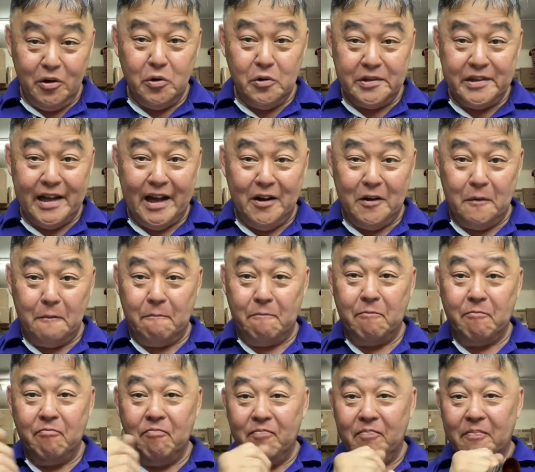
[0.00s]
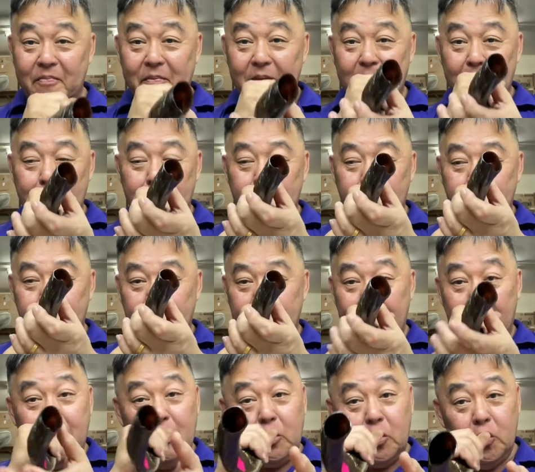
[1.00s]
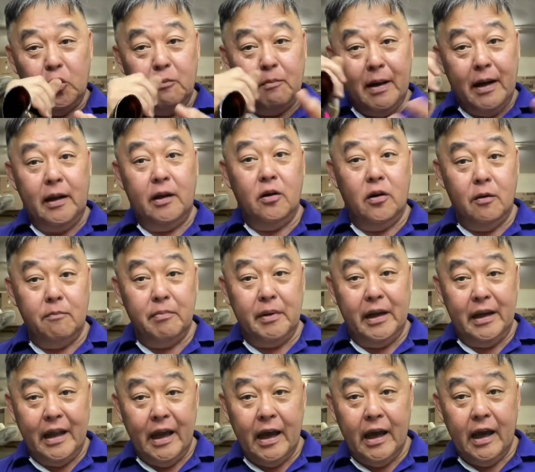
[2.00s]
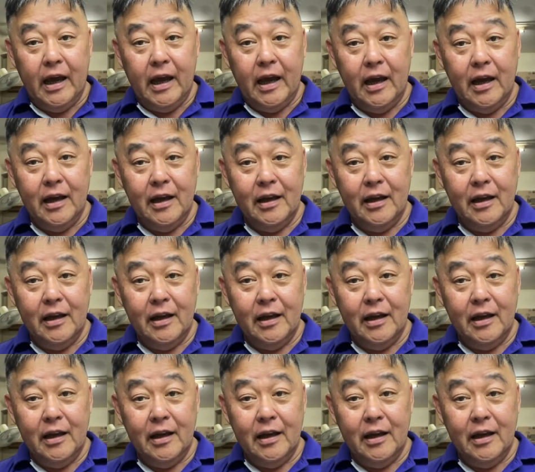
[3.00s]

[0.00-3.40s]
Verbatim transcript: sound. Double tone might not be there,